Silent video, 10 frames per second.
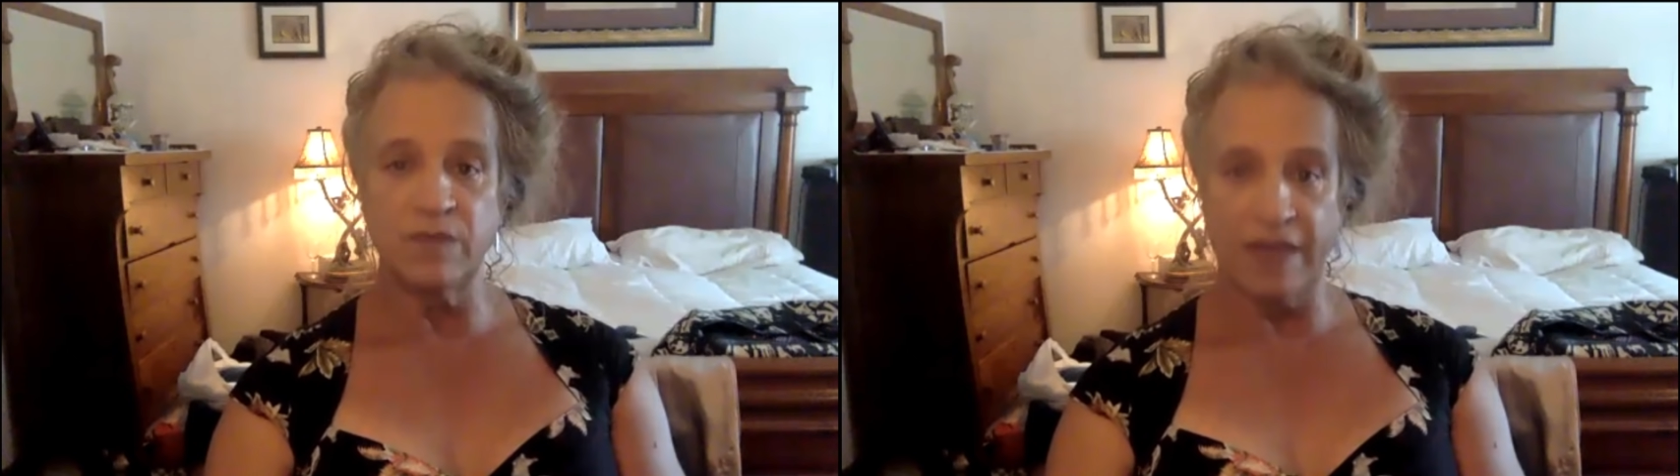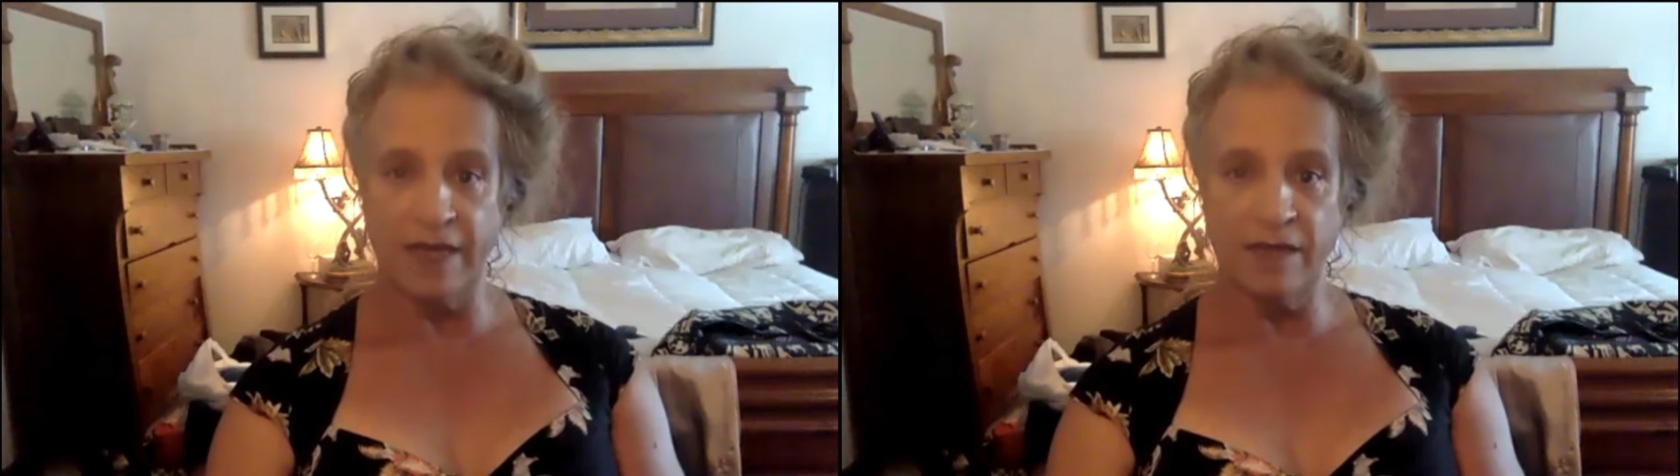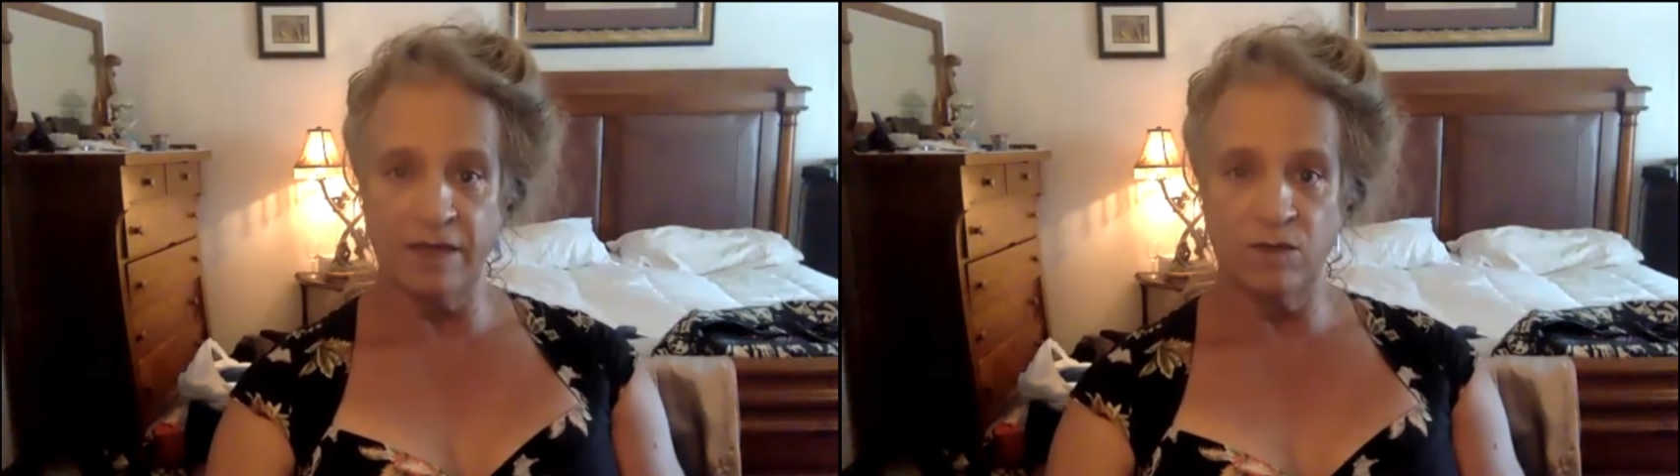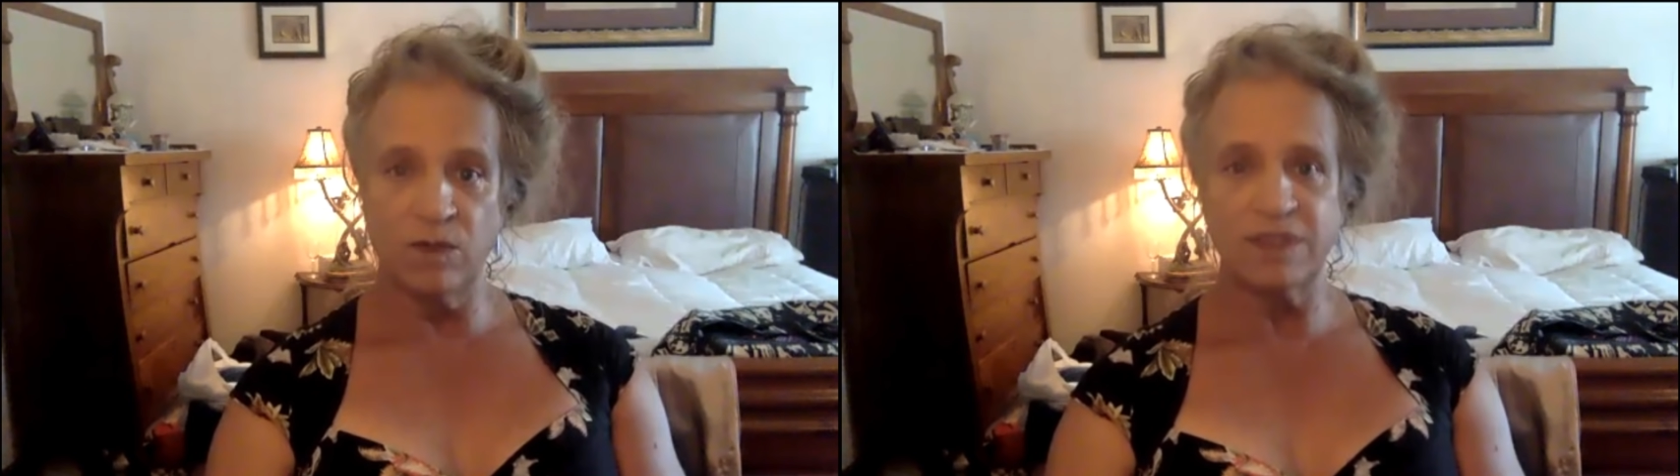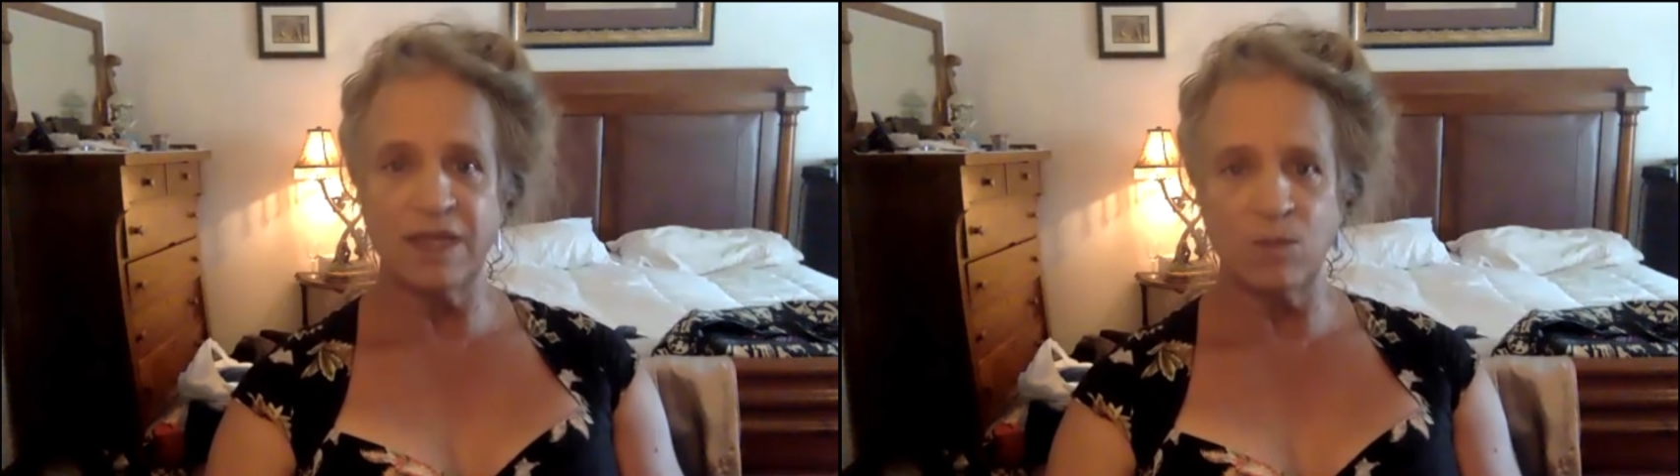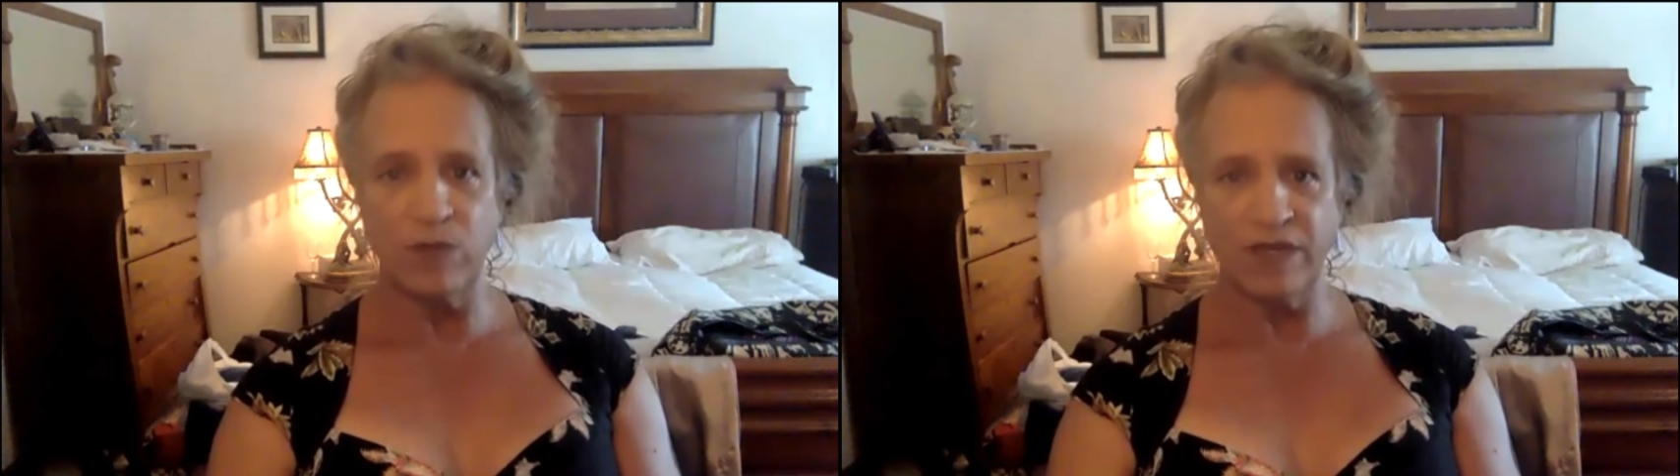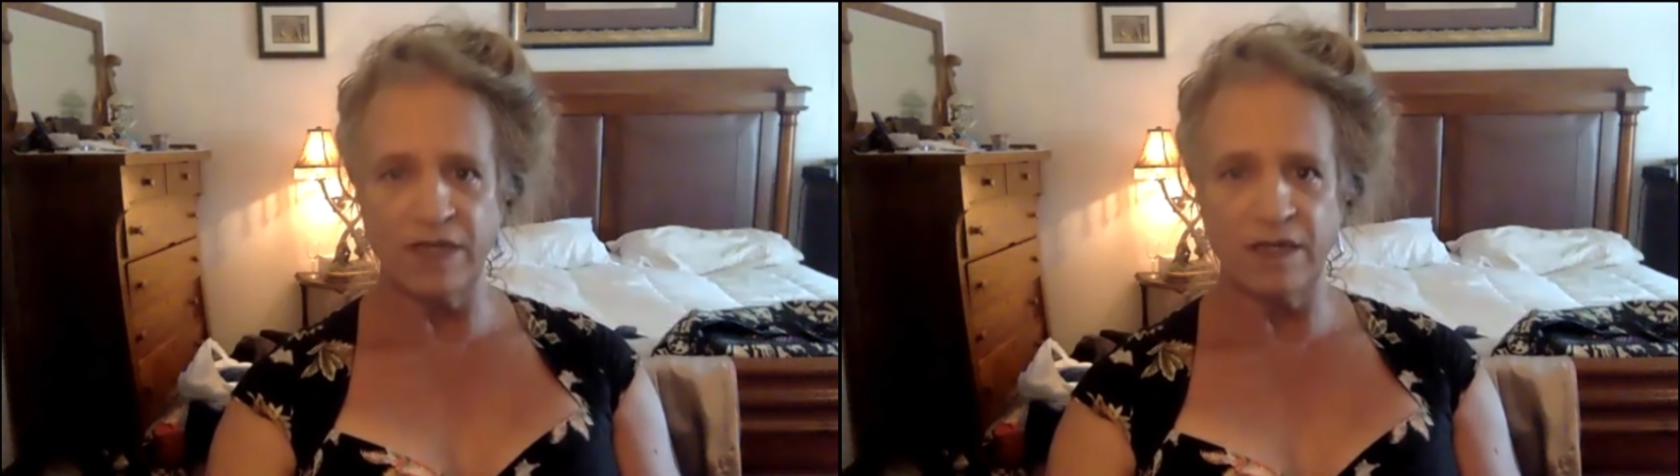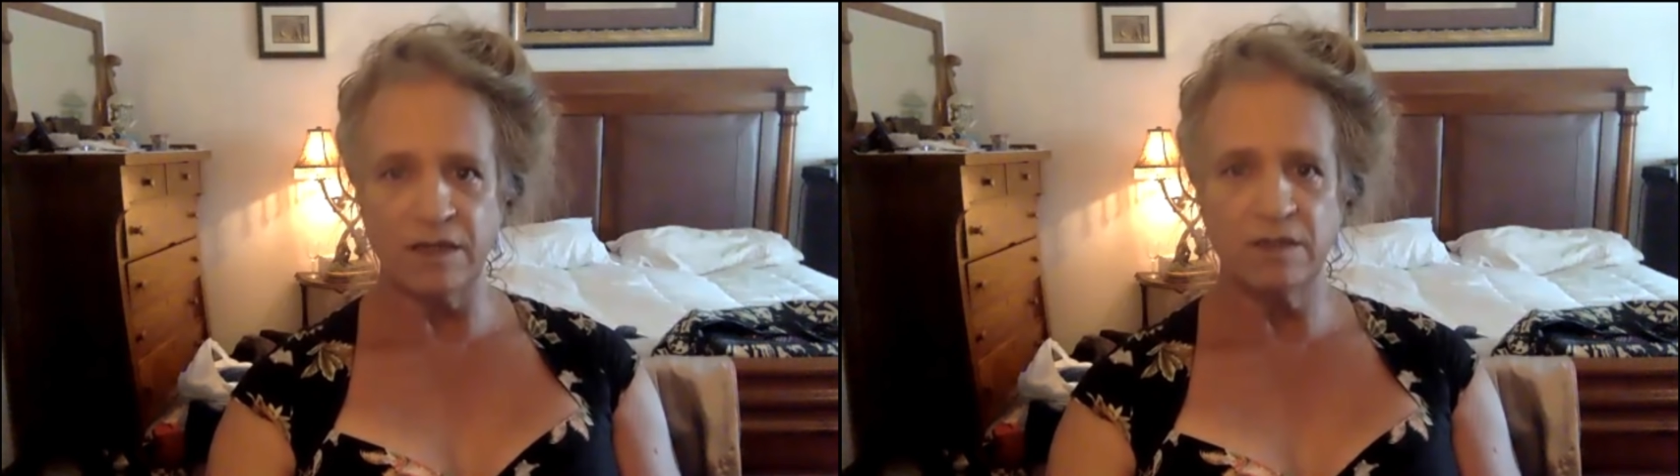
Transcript: day or the same weekend.